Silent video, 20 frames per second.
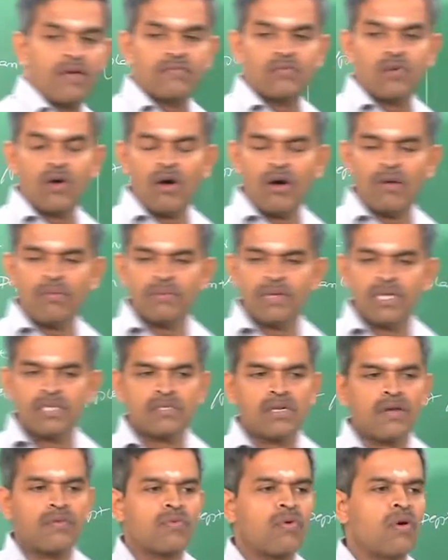of job,
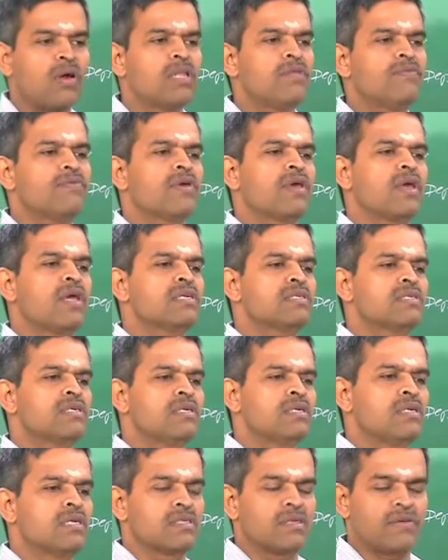nature of
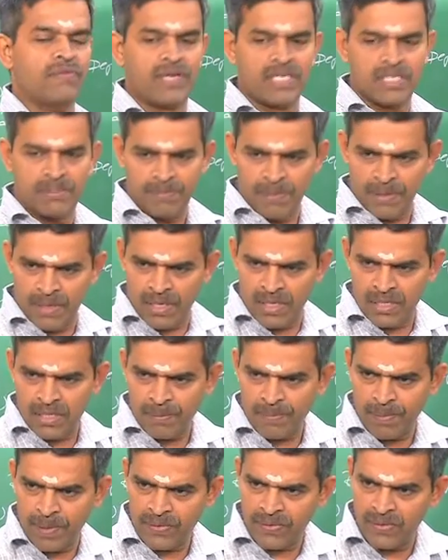qualification, nature of experience
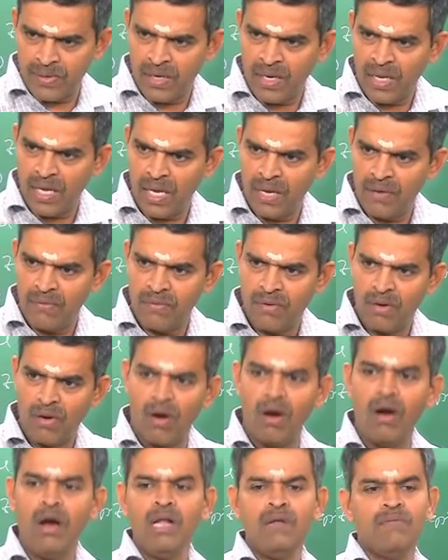the person will have
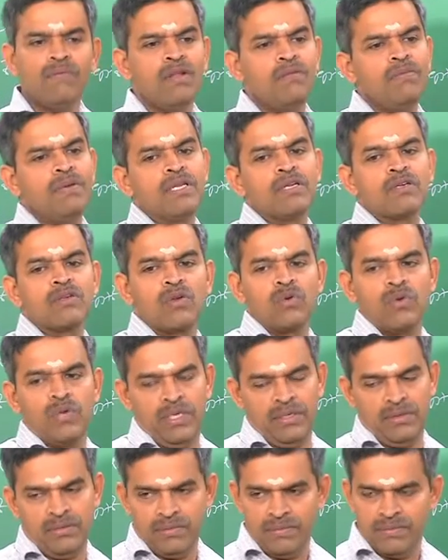all will be included.
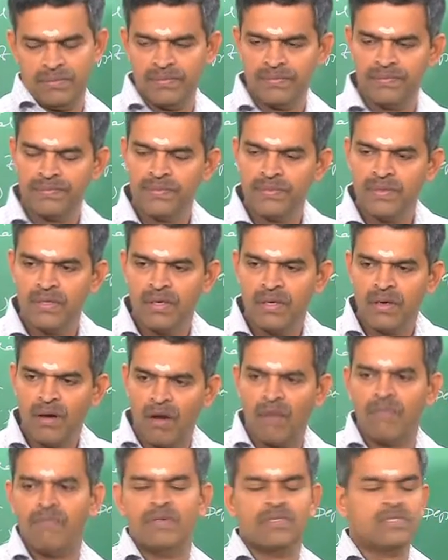
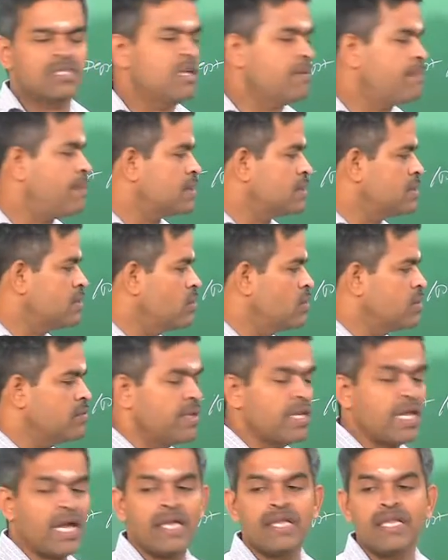Obviously, a person who is
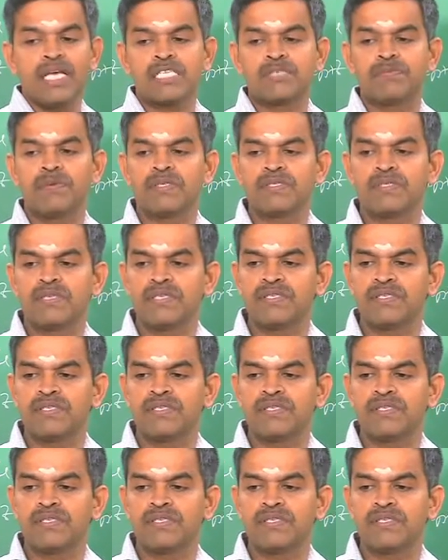very highly experienced and